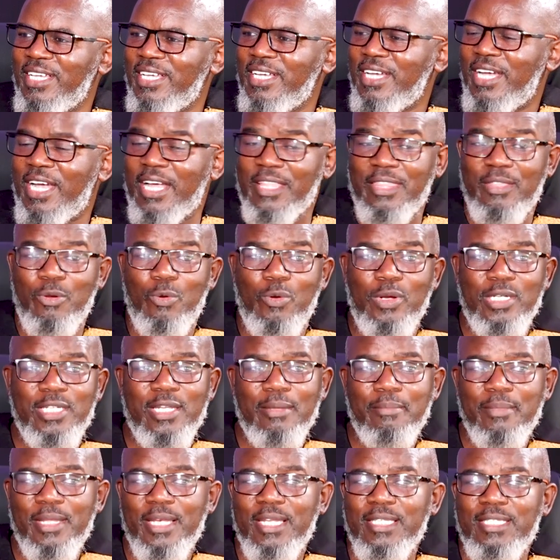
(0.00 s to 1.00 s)
And the water
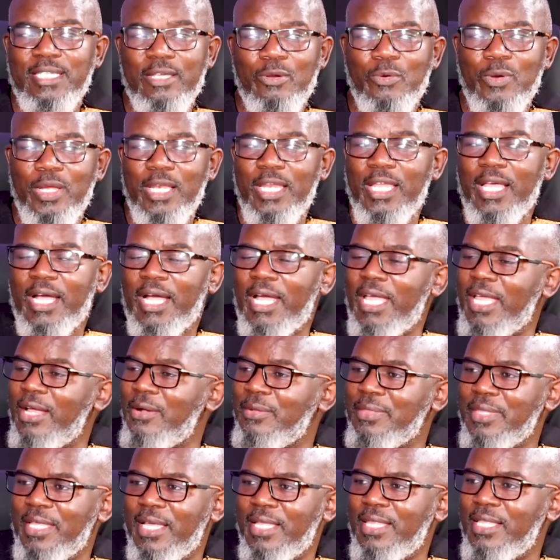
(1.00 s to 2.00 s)
bill is equally higher
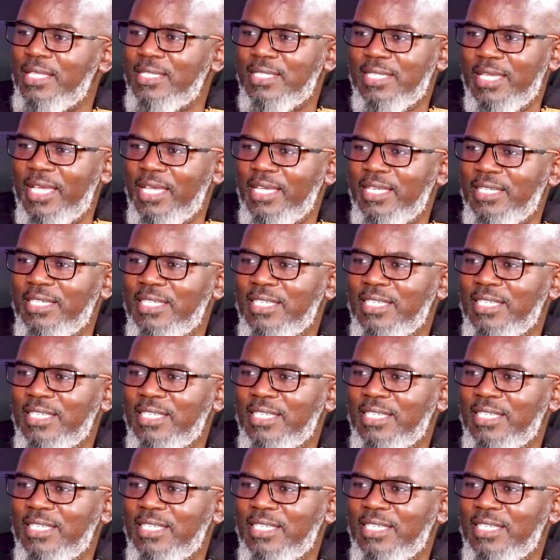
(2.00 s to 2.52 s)
on the other side.